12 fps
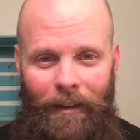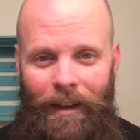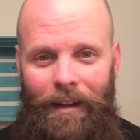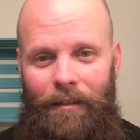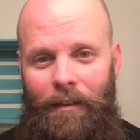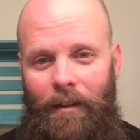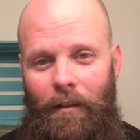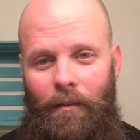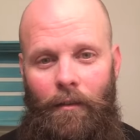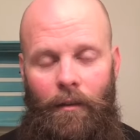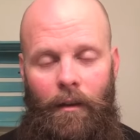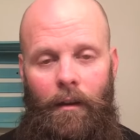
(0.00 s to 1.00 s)
anything
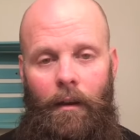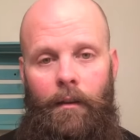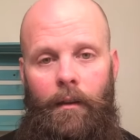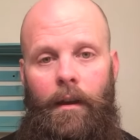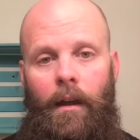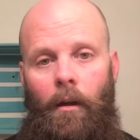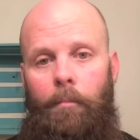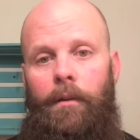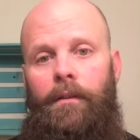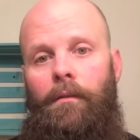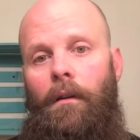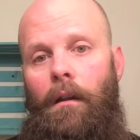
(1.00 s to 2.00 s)
other than
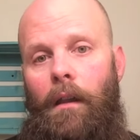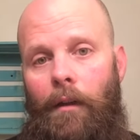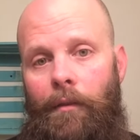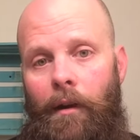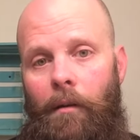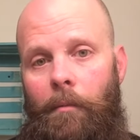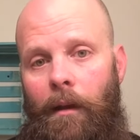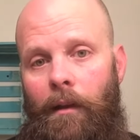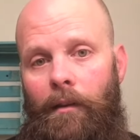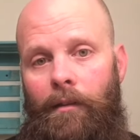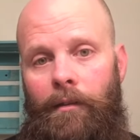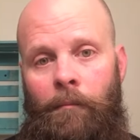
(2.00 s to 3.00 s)
helping you all out there,
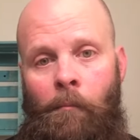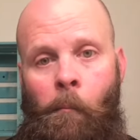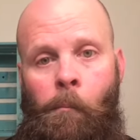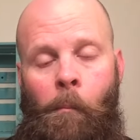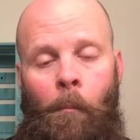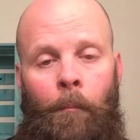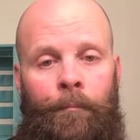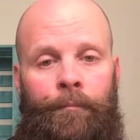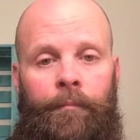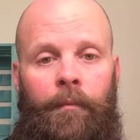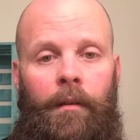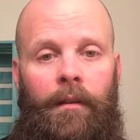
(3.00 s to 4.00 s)
because
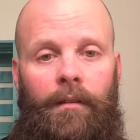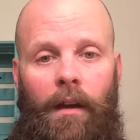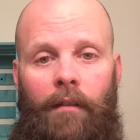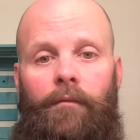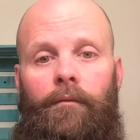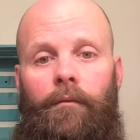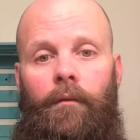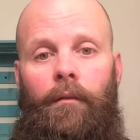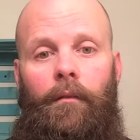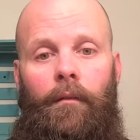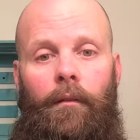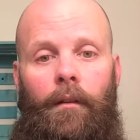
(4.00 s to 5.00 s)
I've
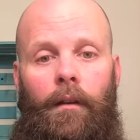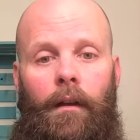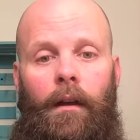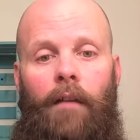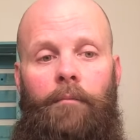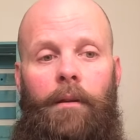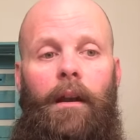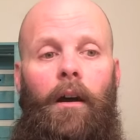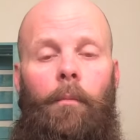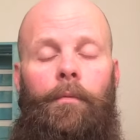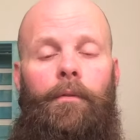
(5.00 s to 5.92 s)
been helped